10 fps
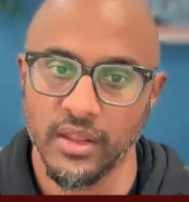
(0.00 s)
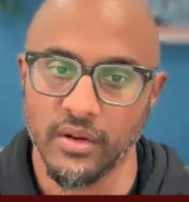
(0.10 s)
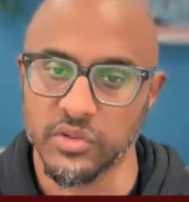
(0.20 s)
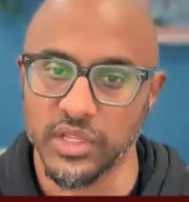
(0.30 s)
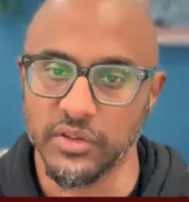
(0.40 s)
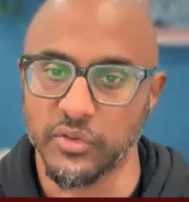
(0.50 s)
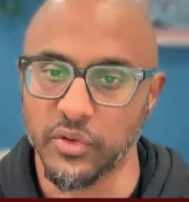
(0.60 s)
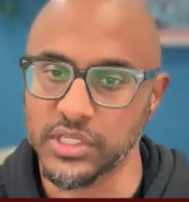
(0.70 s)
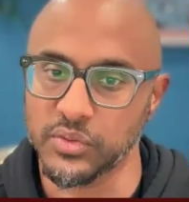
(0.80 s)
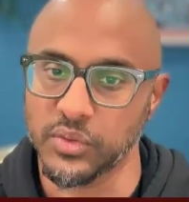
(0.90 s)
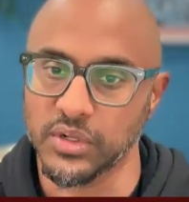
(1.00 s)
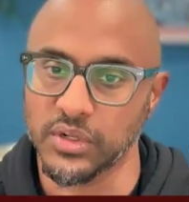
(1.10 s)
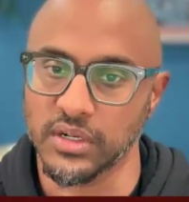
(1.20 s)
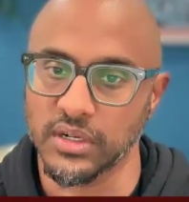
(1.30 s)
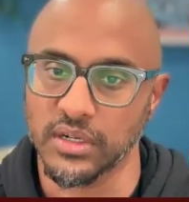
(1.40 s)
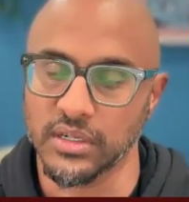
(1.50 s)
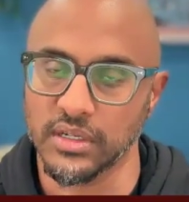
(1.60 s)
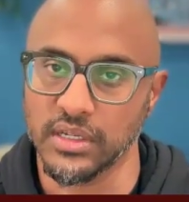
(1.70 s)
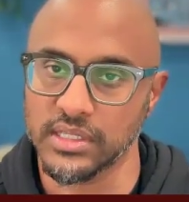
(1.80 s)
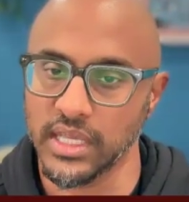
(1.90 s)
Israeli forces
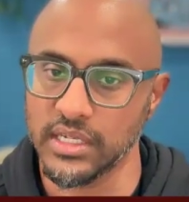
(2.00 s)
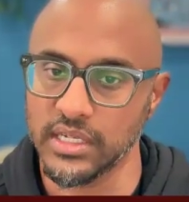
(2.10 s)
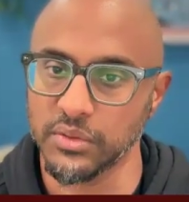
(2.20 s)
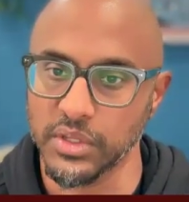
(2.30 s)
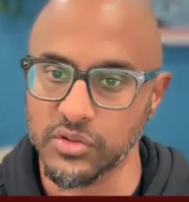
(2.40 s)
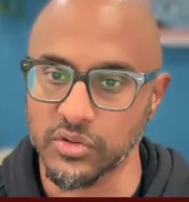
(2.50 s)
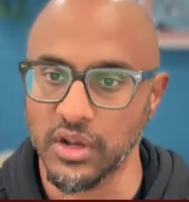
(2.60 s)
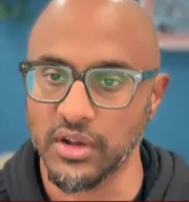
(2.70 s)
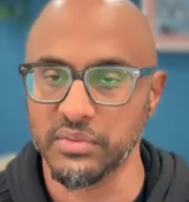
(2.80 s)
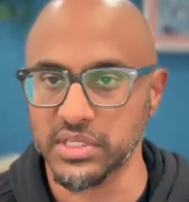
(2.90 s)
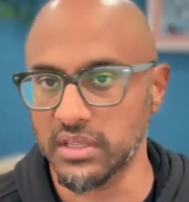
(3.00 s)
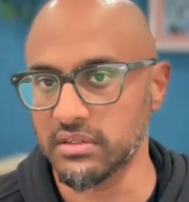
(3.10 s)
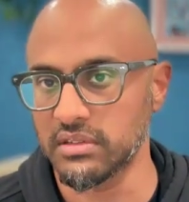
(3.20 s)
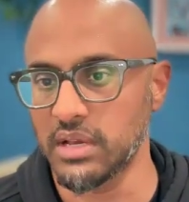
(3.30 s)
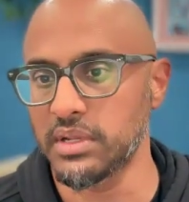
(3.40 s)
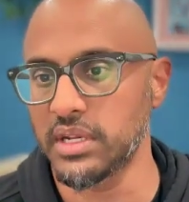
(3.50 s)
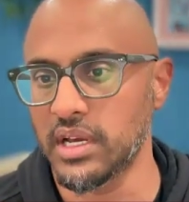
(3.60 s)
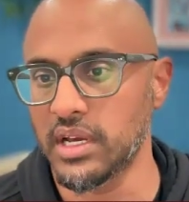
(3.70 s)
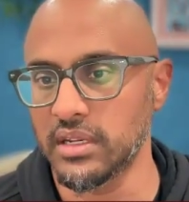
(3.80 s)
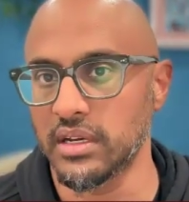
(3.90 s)
were slated to withdraw from southern
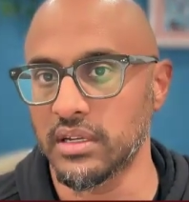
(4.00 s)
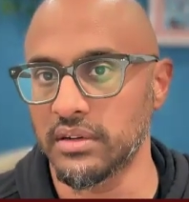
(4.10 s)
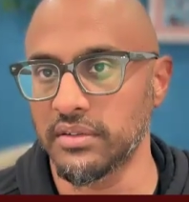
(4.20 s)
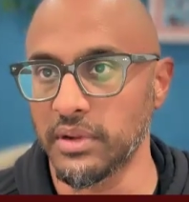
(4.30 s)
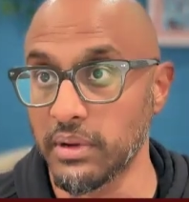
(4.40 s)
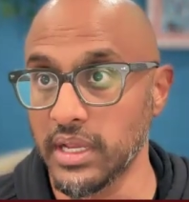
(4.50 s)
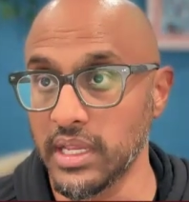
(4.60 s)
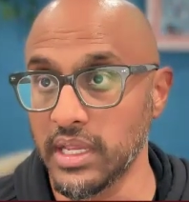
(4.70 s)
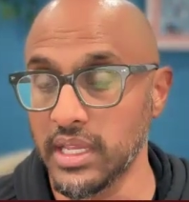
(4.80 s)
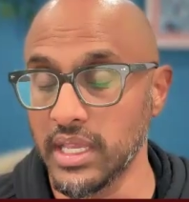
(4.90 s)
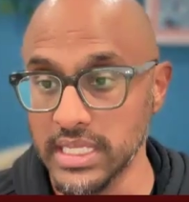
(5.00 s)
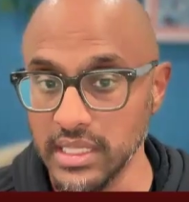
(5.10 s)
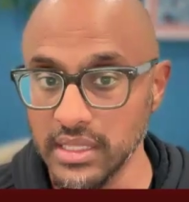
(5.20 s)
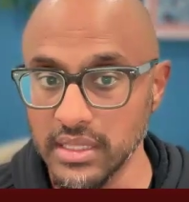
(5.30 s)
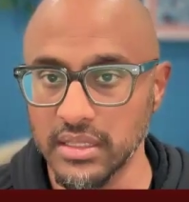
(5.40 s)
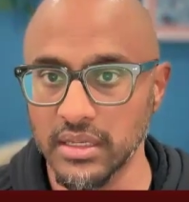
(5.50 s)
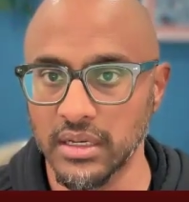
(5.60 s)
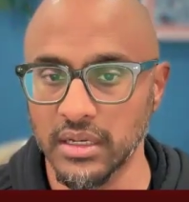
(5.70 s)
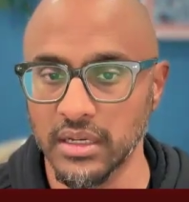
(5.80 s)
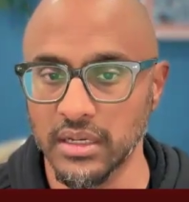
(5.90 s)
Lebanon on February 18th,
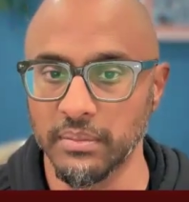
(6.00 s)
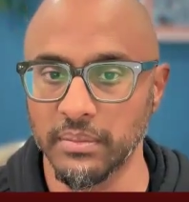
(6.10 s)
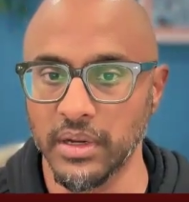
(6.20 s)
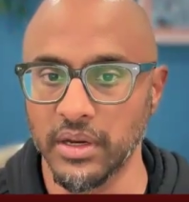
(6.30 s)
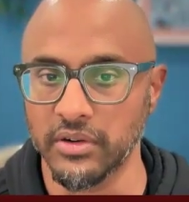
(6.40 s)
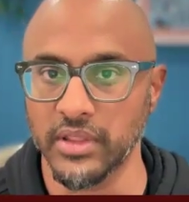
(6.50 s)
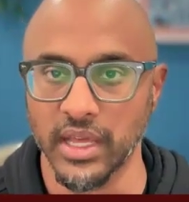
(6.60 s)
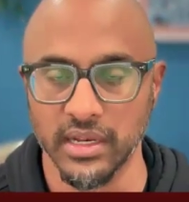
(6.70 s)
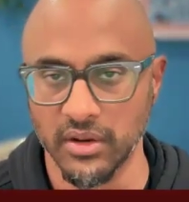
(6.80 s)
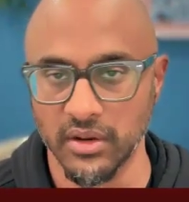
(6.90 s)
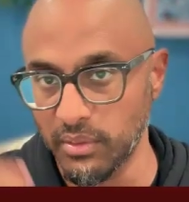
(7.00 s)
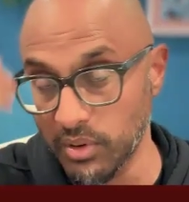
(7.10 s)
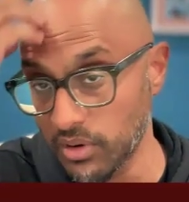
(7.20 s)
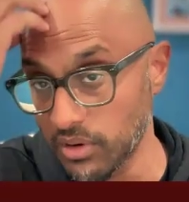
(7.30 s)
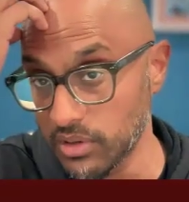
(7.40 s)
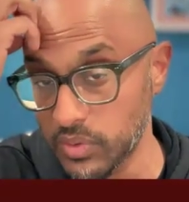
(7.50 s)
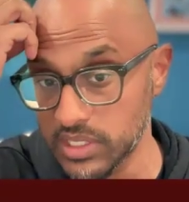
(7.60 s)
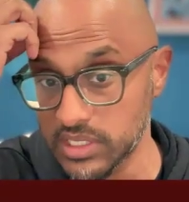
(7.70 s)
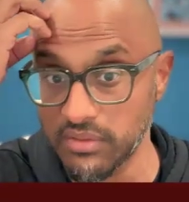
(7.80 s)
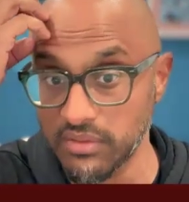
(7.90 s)
under that November
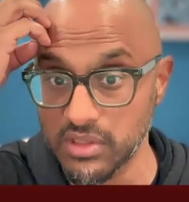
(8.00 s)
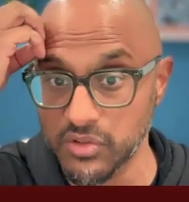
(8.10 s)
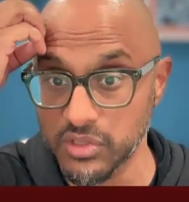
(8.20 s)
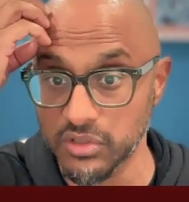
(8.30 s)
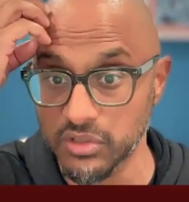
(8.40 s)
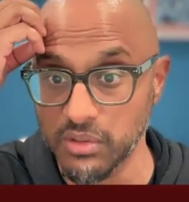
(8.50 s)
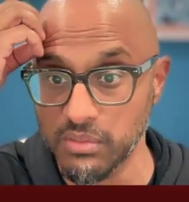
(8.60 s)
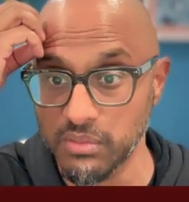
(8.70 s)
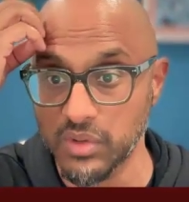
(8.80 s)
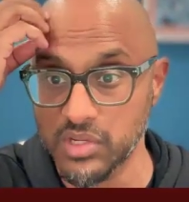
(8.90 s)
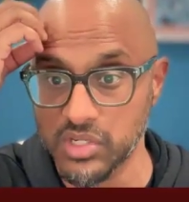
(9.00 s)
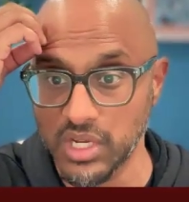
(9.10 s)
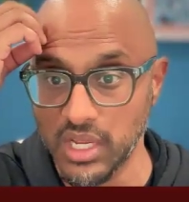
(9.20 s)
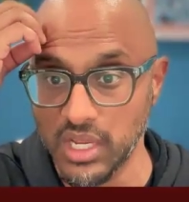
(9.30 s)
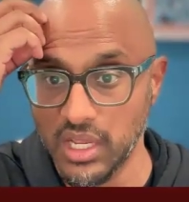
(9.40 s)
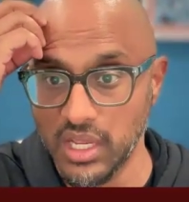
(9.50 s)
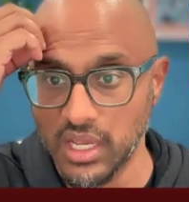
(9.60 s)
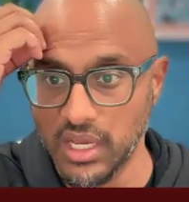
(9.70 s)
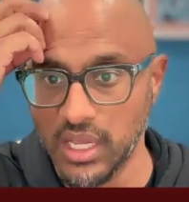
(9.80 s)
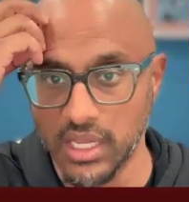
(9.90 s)
27th truce agreement, which
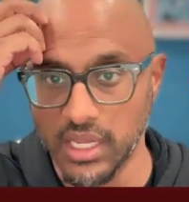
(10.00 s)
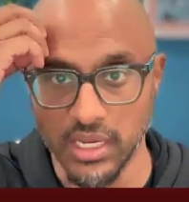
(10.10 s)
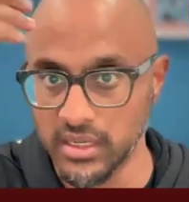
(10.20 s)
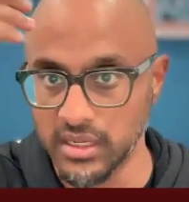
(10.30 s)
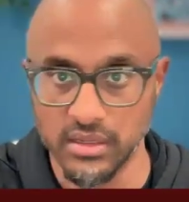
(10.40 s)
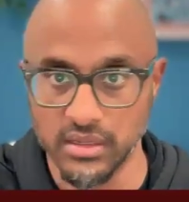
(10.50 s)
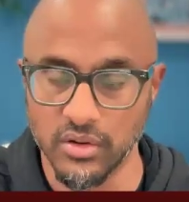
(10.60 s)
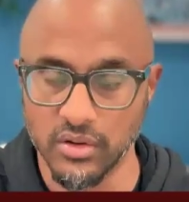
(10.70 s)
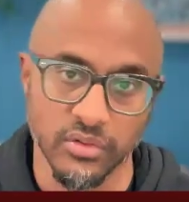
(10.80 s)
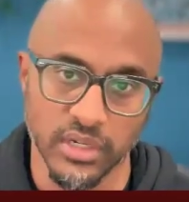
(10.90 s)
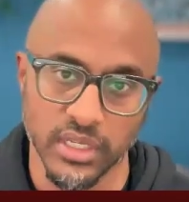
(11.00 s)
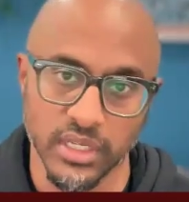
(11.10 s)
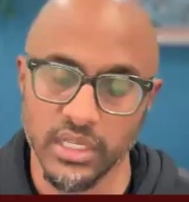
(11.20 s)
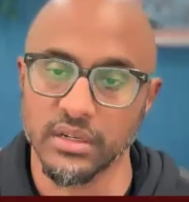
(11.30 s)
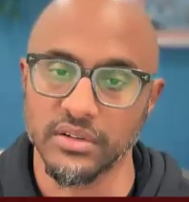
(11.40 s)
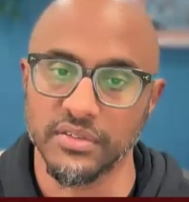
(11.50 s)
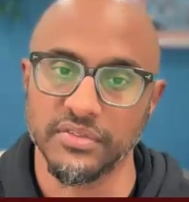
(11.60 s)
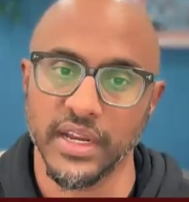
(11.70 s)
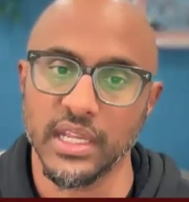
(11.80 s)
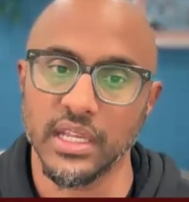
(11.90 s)
had ended, over a year of
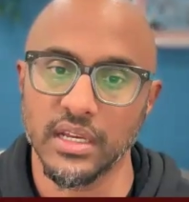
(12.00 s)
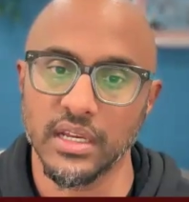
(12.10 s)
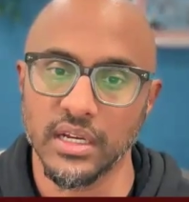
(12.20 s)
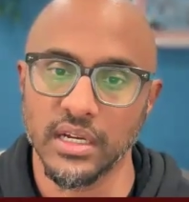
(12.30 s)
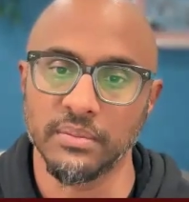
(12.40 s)
fighting,